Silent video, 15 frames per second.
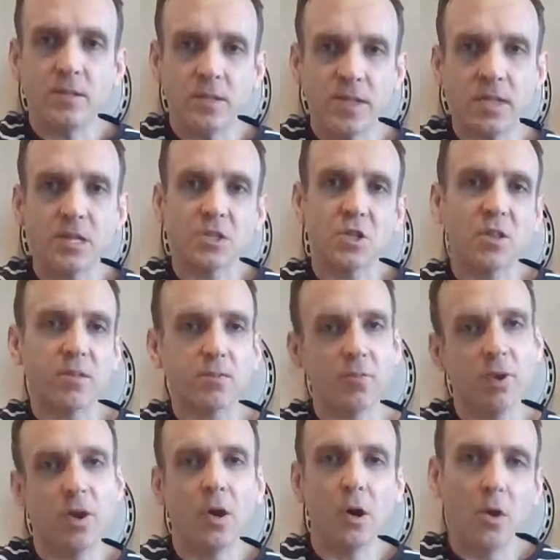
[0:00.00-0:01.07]
is a
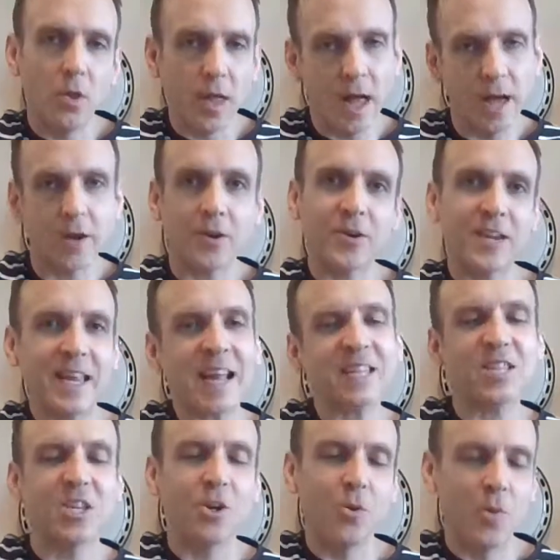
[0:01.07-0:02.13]
thrill that'll
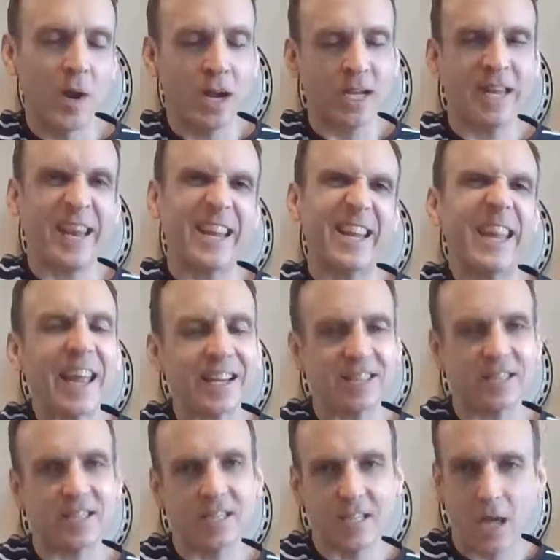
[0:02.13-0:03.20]
get you when you
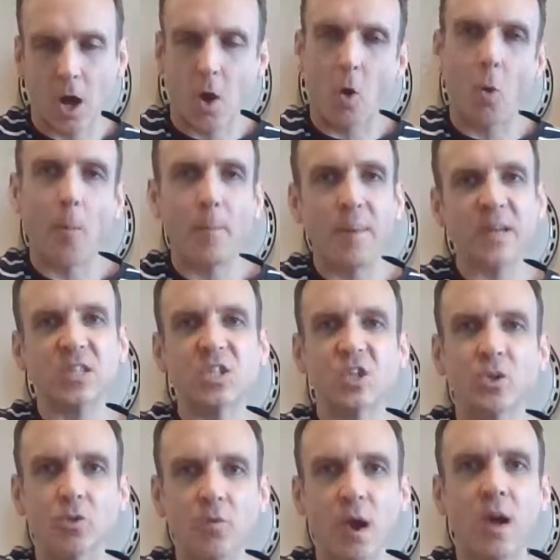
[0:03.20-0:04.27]
get your
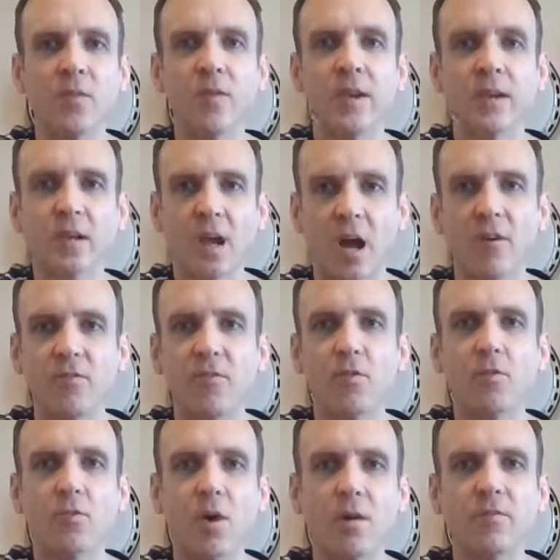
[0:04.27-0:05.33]
picture on the
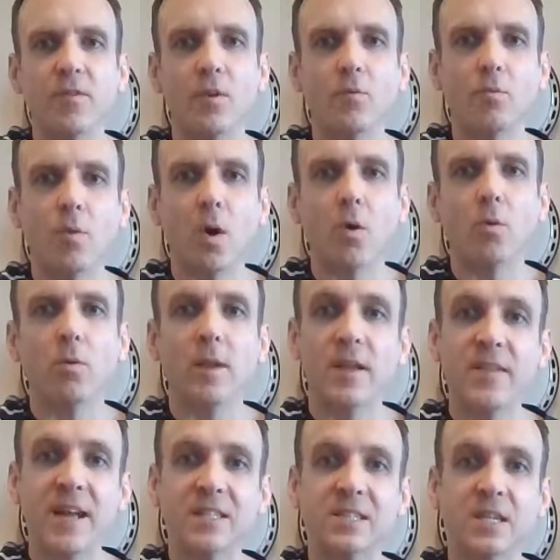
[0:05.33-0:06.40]
cover of the roll.
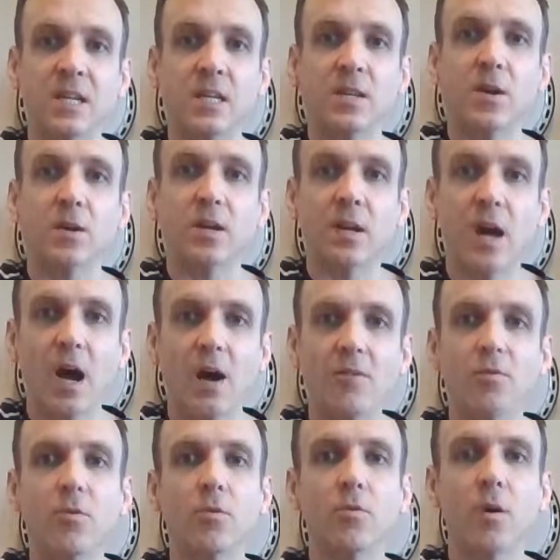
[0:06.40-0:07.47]
And that's an E there,
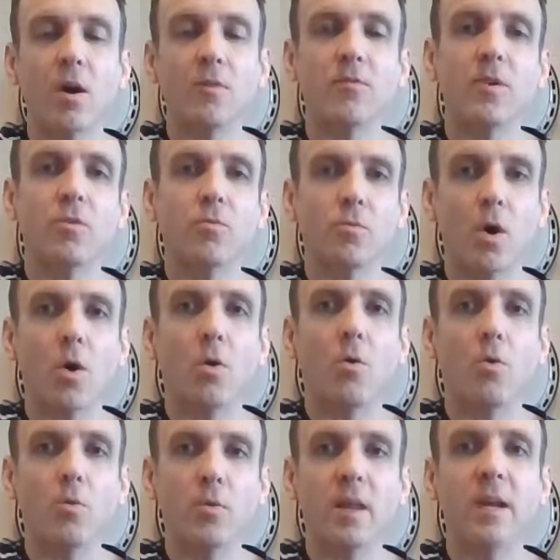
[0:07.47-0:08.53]
cover of the
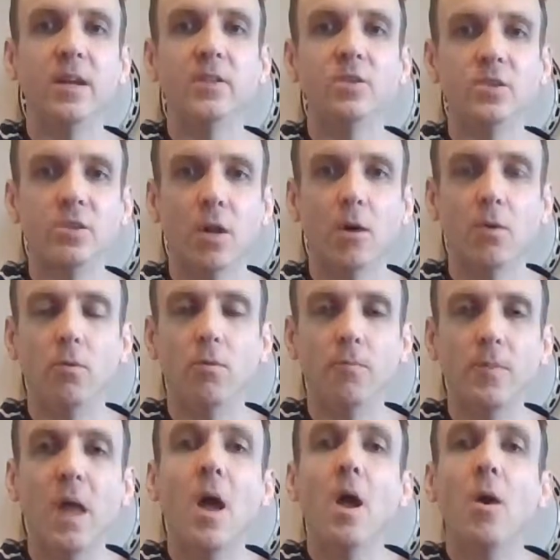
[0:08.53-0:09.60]
Rolling
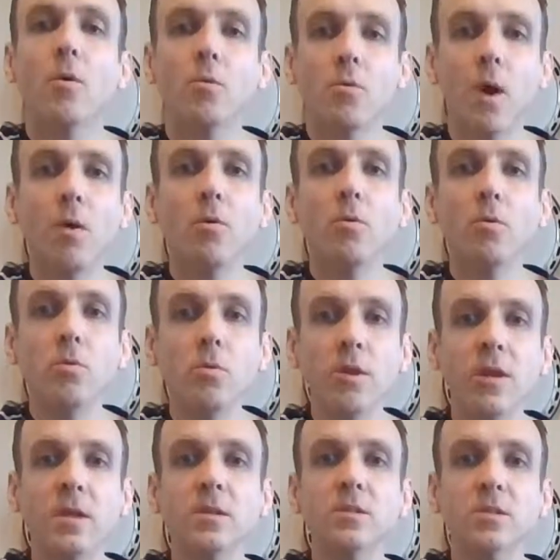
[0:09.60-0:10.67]
Stone.
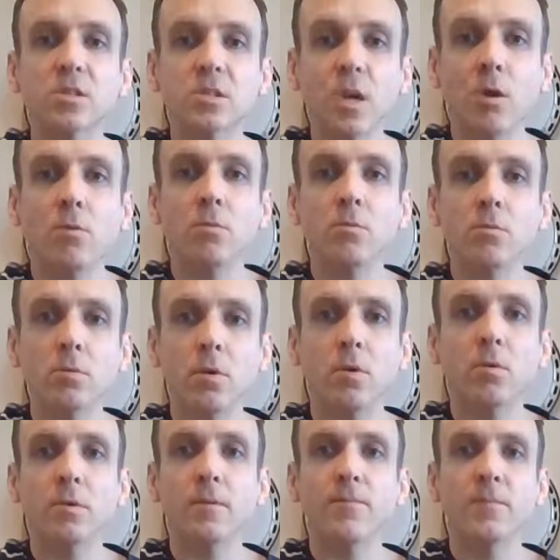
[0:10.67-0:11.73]
Rolling Stone,
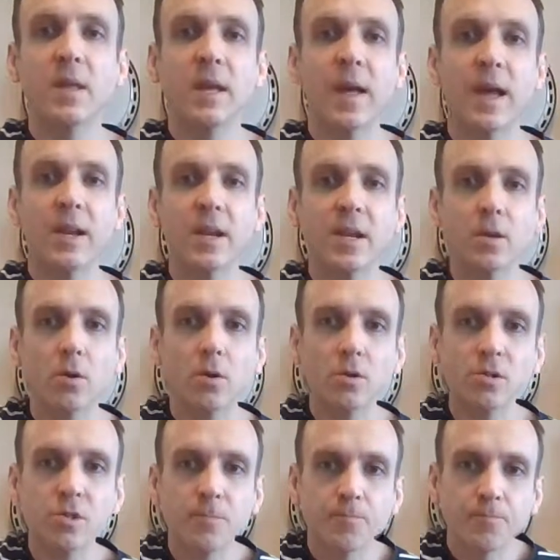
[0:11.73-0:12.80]
going, and then it goes